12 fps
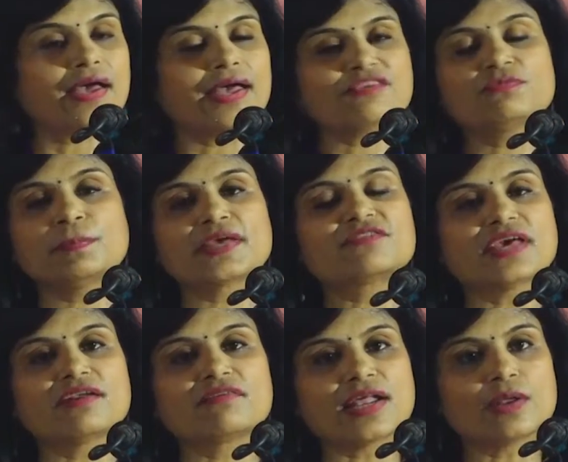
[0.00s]
aspects
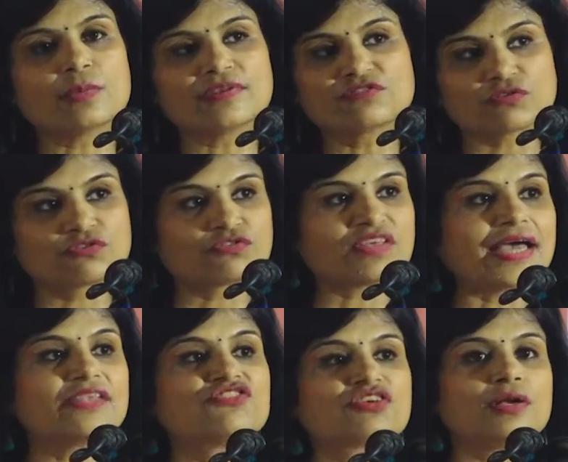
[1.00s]
and relevance of
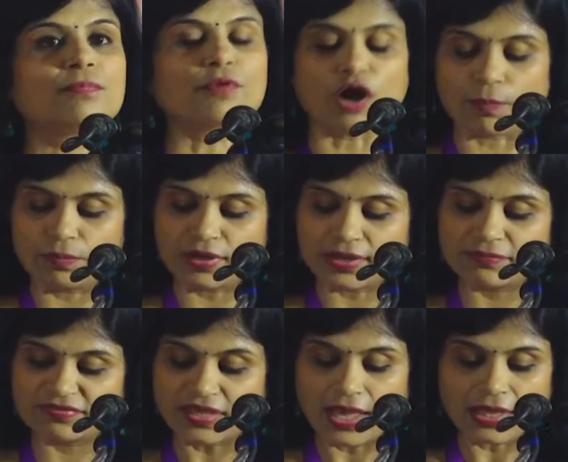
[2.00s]
societal
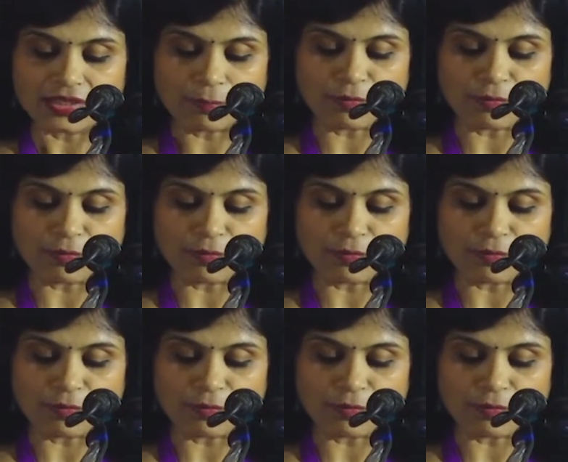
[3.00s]
problems, the